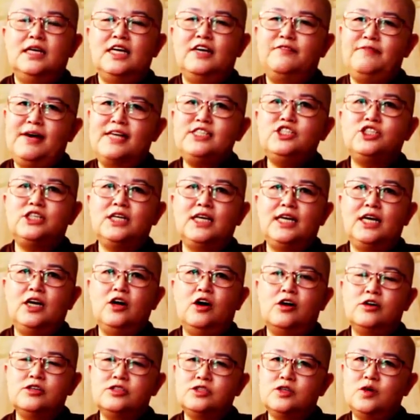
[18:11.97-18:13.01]
Eventually,
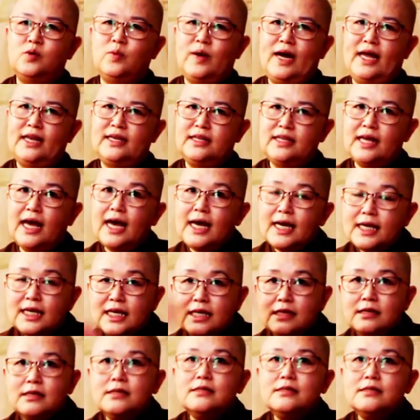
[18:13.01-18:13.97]
also when they,